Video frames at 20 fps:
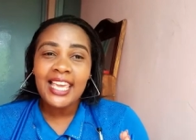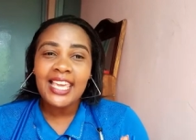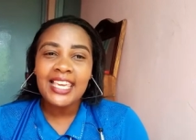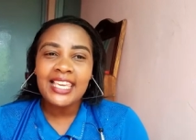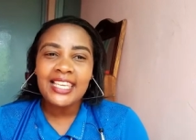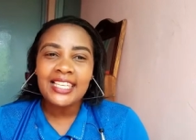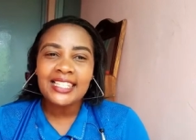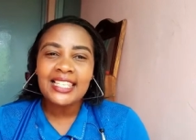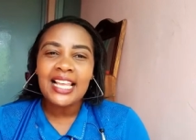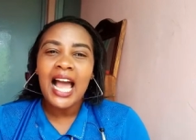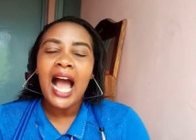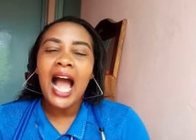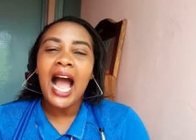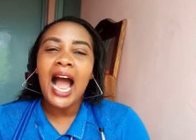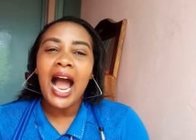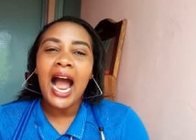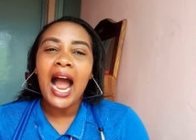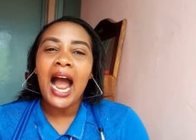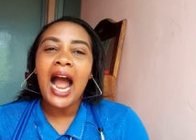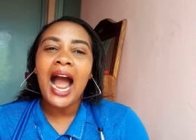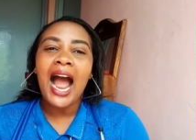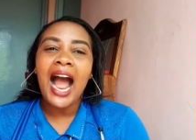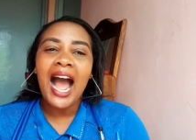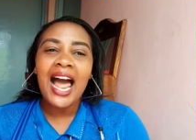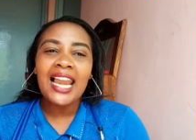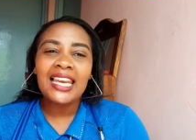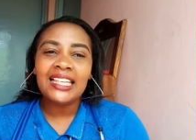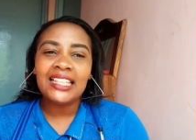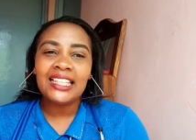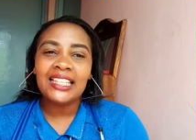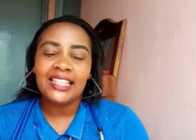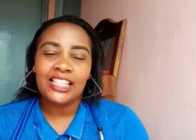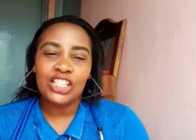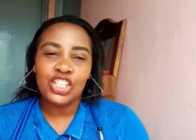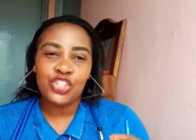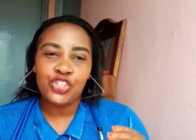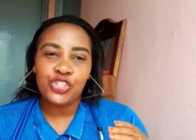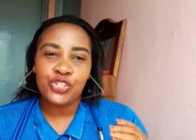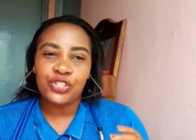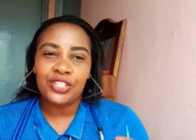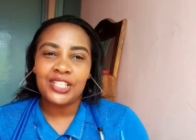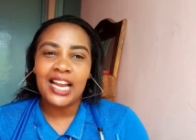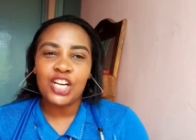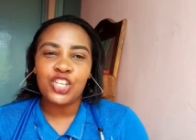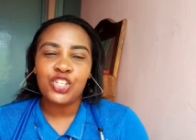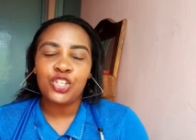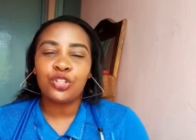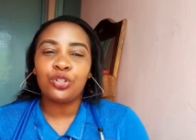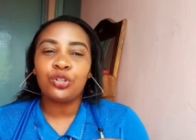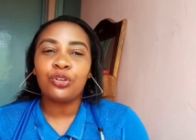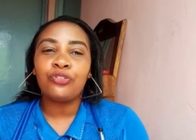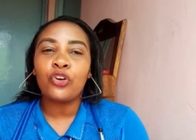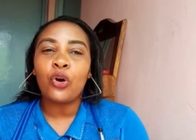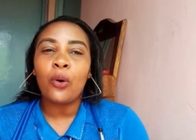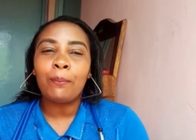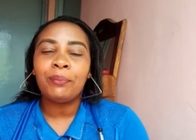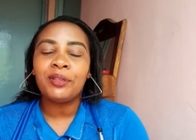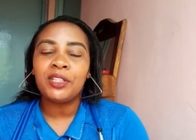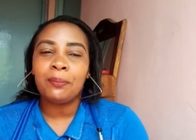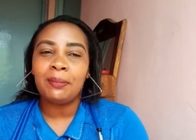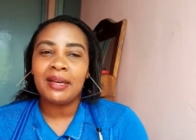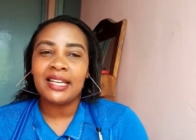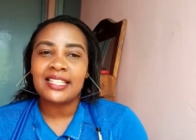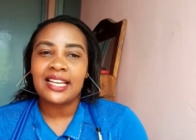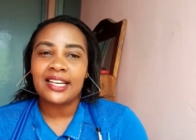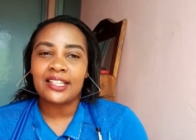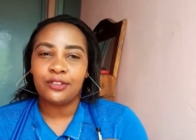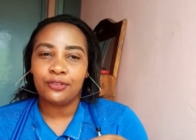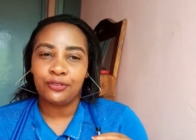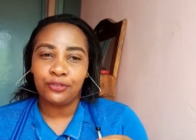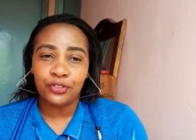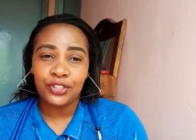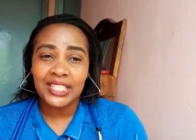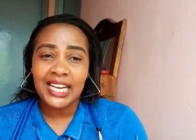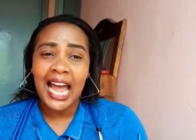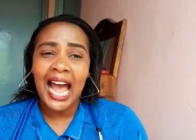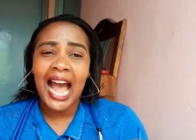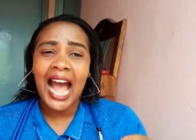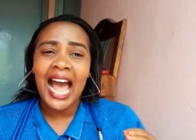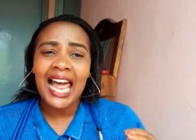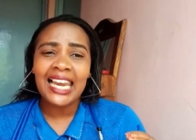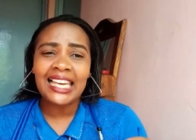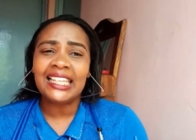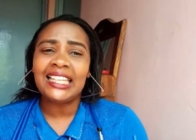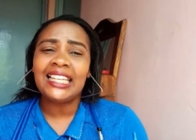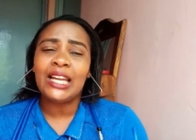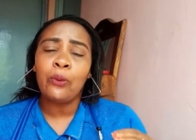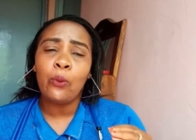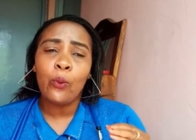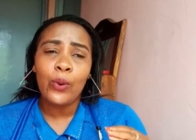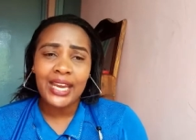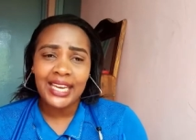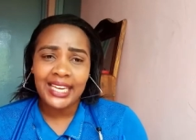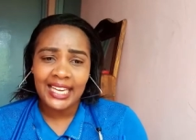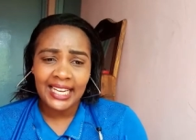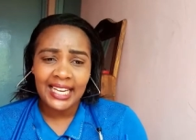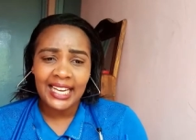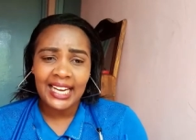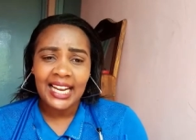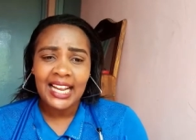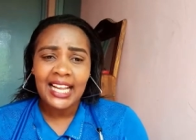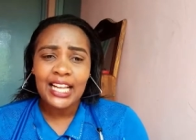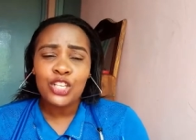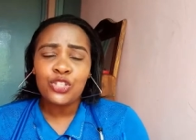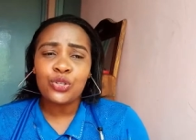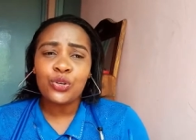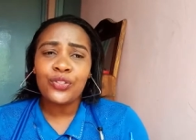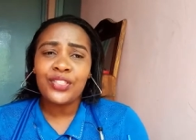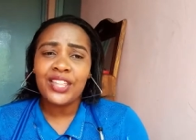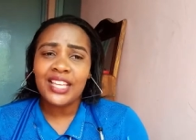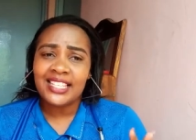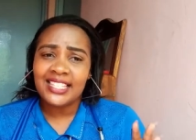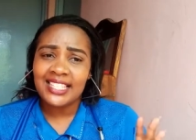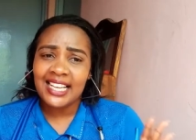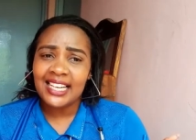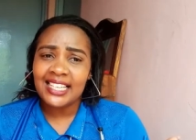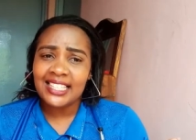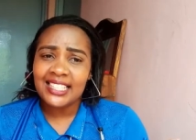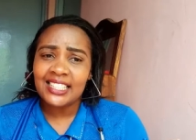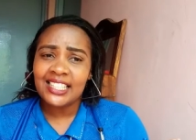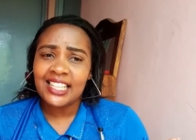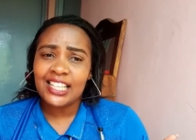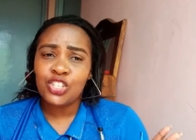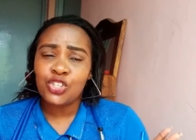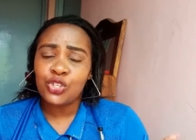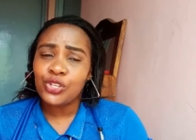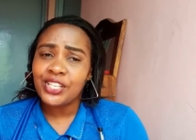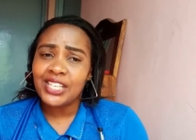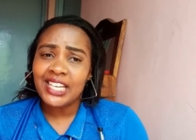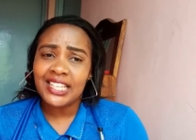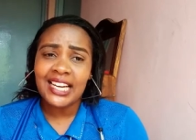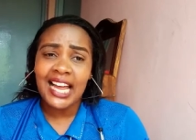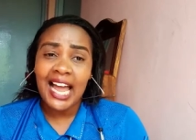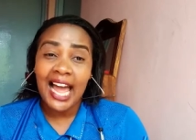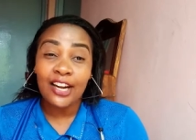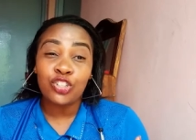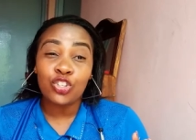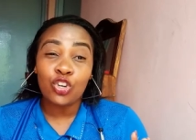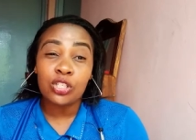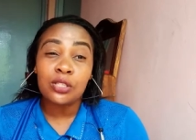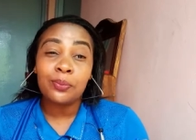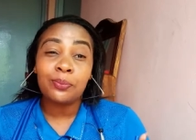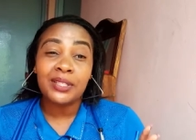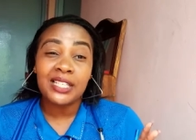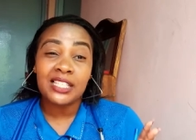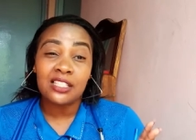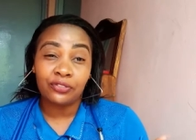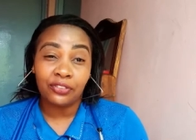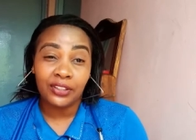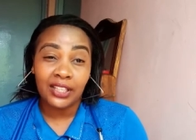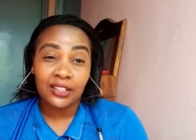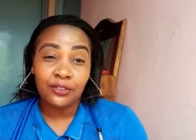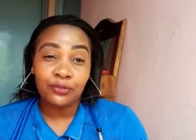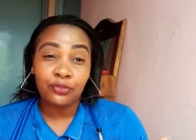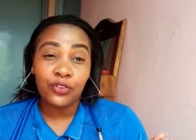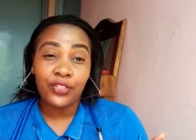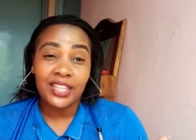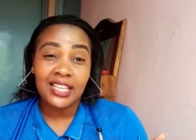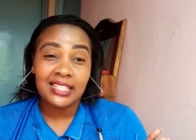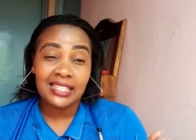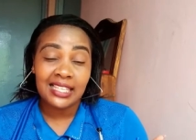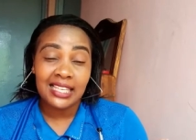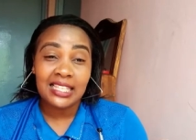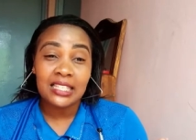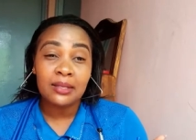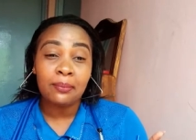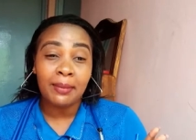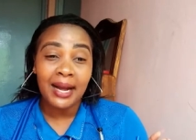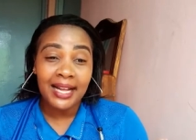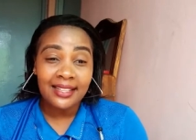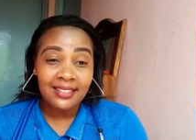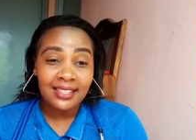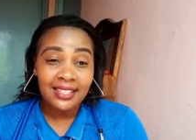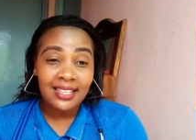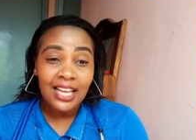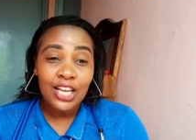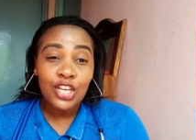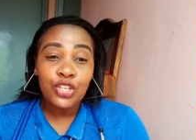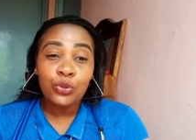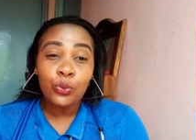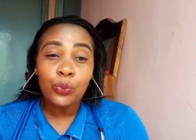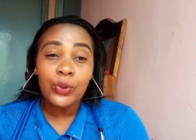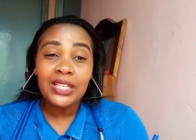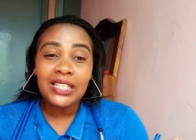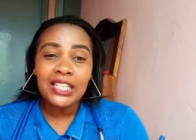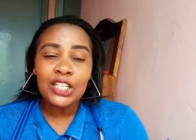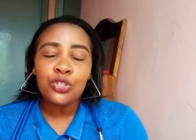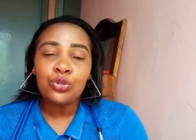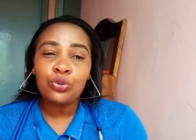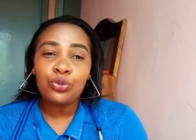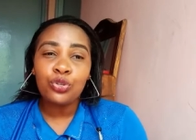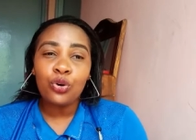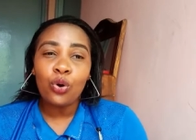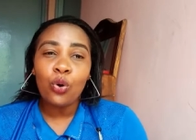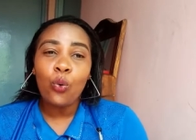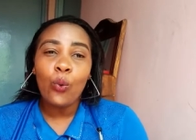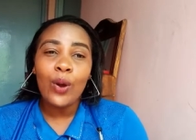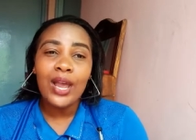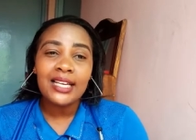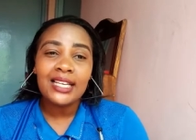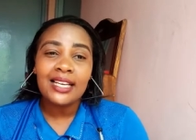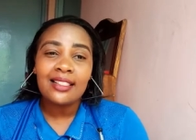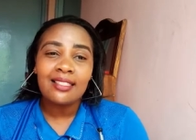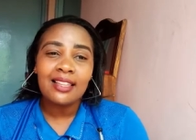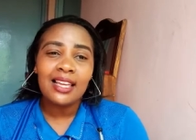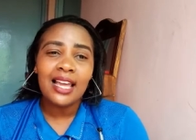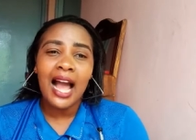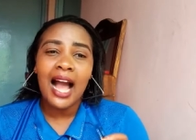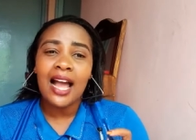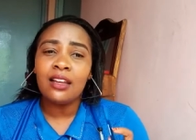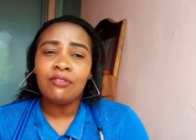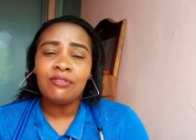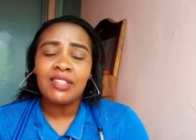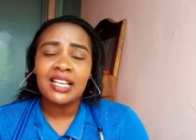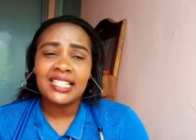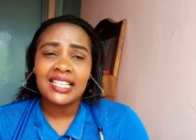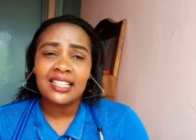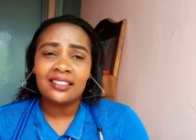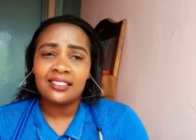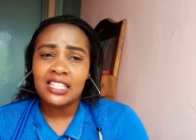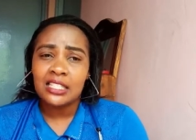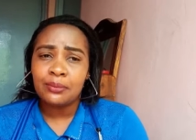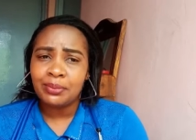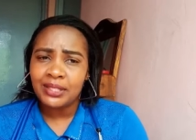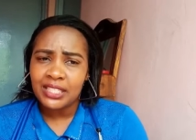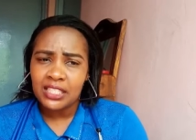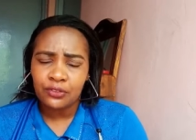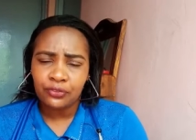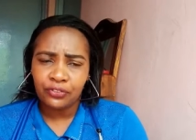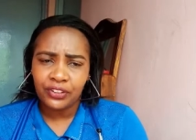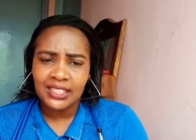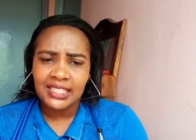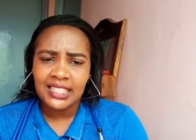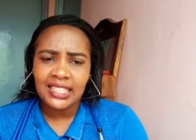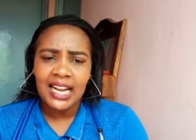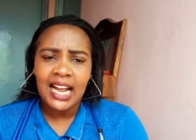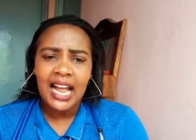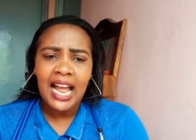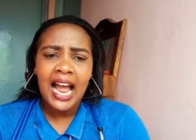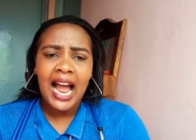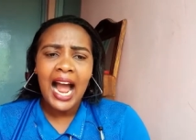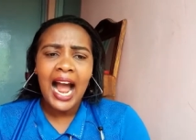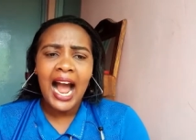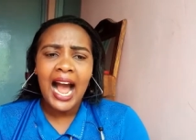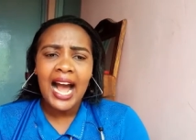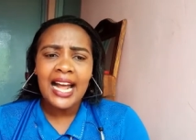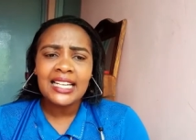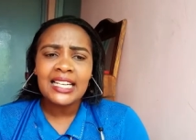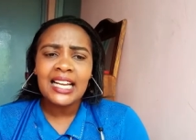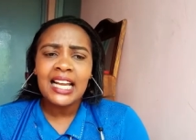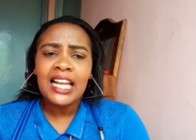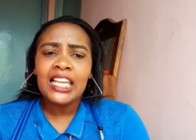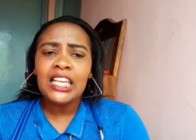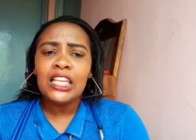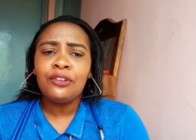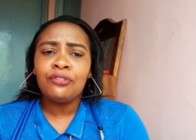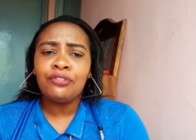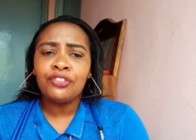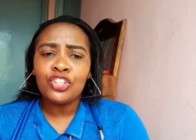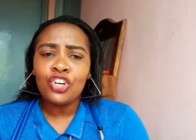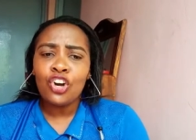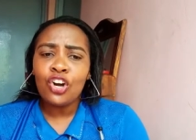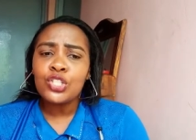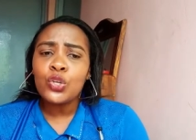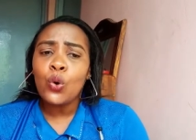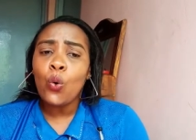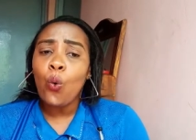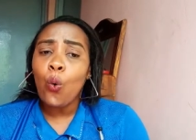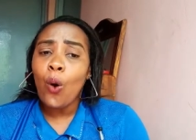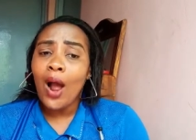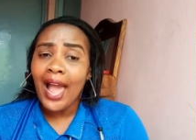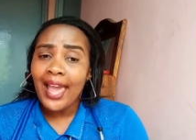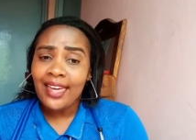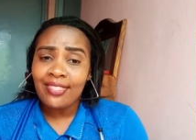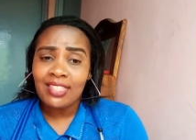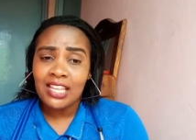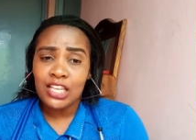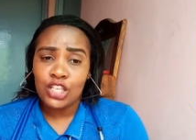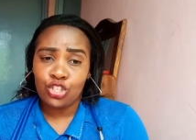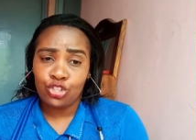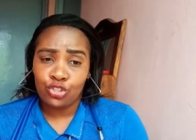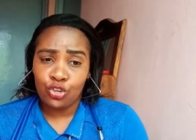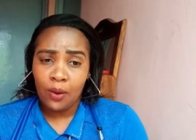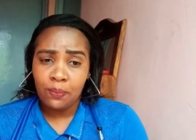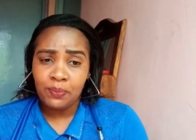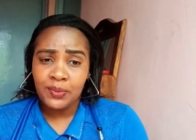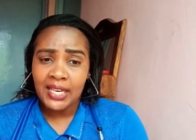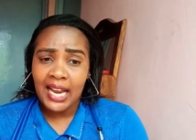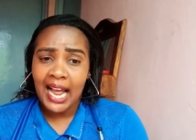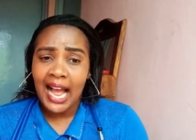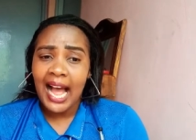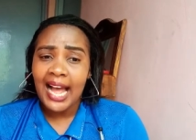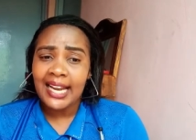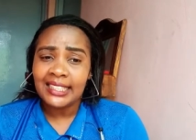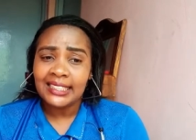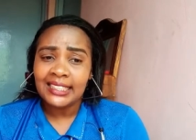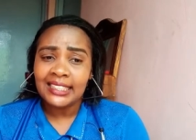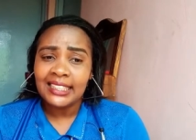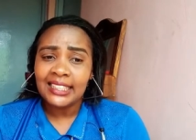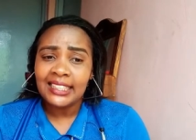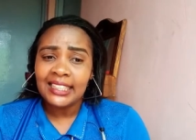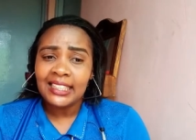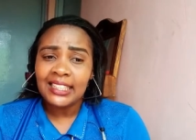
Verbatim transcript: is uh, early introduction of complementary food early weaning so the child the children are not breastfed for the six months so we need to know when uh, if the child is breastfeeding and if not why they stopped and